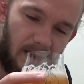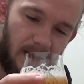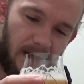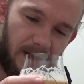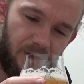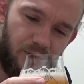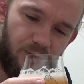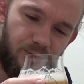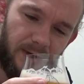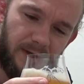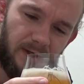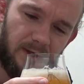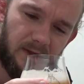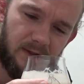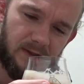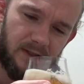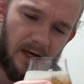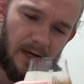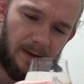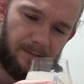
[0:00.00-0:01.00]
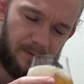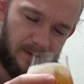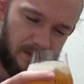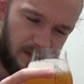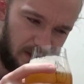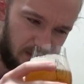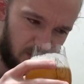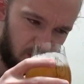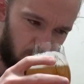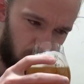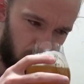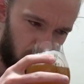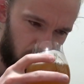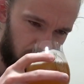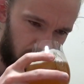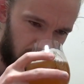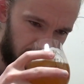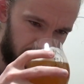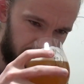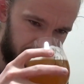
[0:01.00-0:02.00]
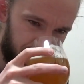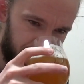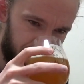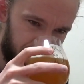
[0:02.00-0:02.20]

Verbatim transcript: a New England IPA's aroma